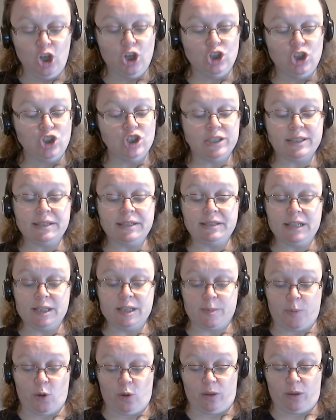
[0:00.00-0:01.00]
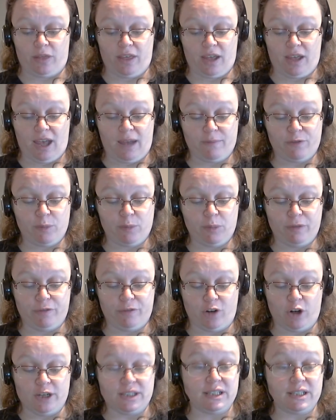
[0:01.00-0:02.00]
Just as he spoke there came from the
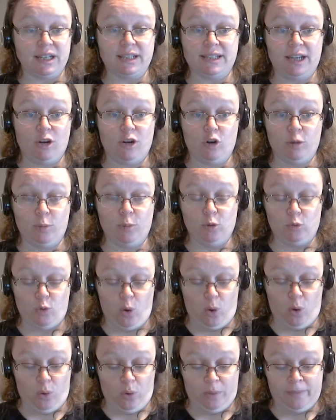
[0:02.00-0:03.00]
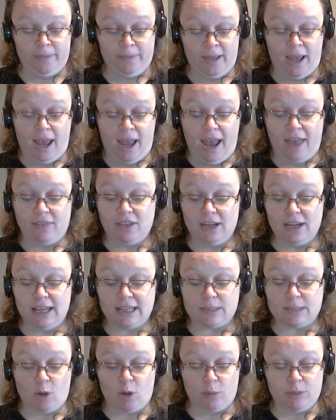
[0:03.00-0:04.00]
forest a terrible roar, and the
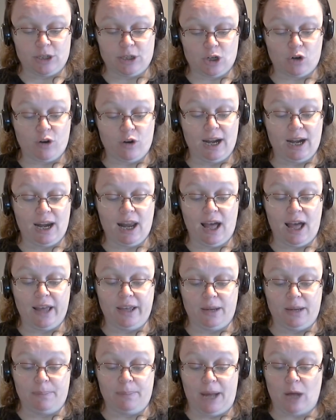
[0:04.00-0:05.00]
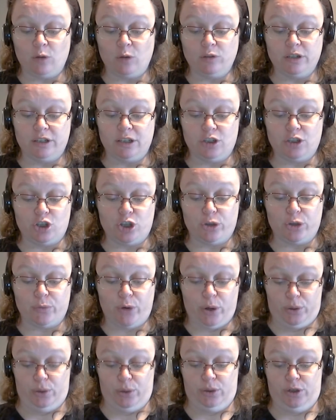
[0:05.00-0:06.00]
next moment a great lion bounded into the
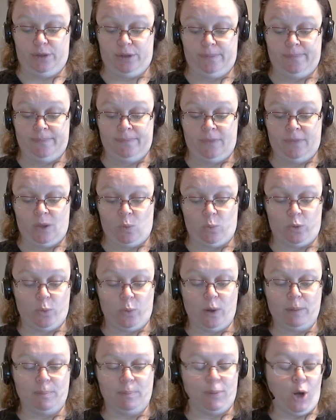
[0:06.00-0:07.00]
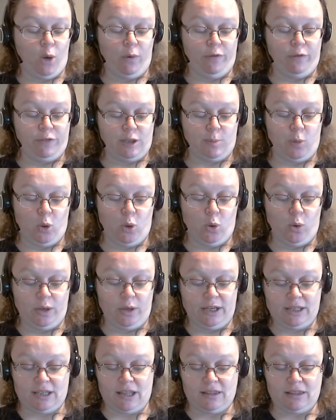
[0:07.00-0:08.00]
road. With one blow of his paw
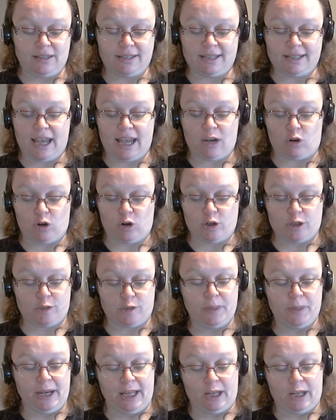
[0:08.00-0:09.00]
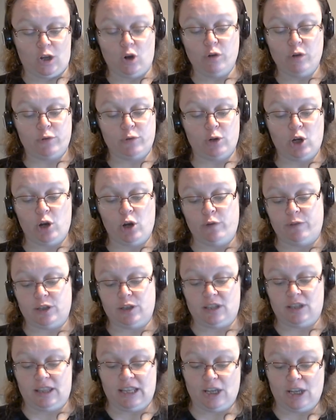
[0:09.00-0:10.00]
he sent the Scarecrow spinning over and over
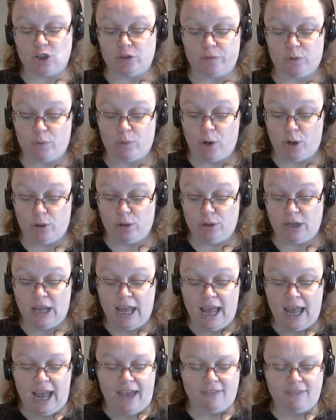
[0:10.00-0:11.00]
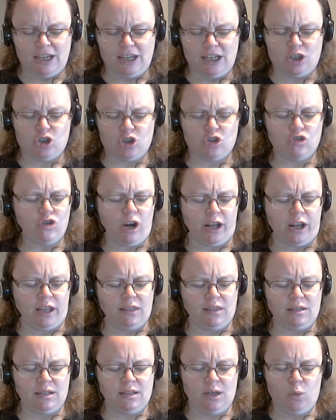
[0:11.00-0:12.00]
to the edge of the road, and then he struck at
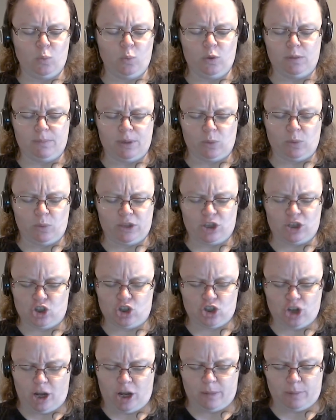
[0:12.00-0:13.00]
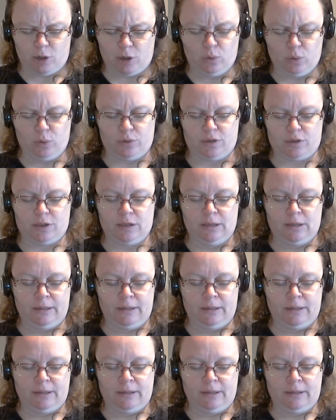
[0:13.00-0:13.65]
the Tin Woodman with his sharp claws.